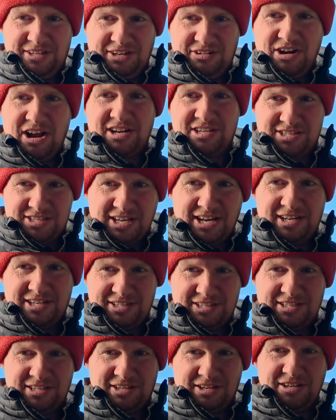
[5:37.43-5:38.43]
grass
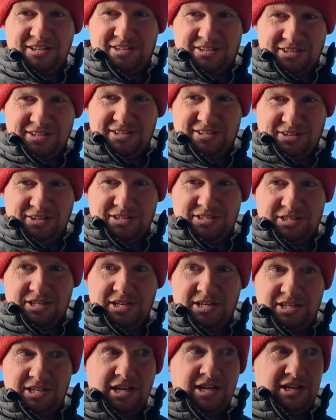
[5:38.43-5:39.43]
that's."
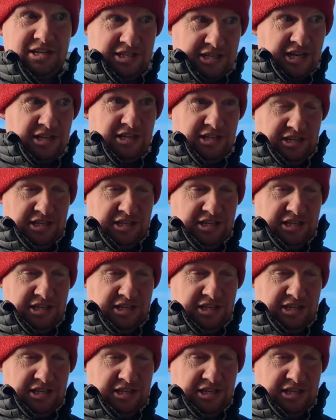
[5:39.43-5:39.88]
And he said,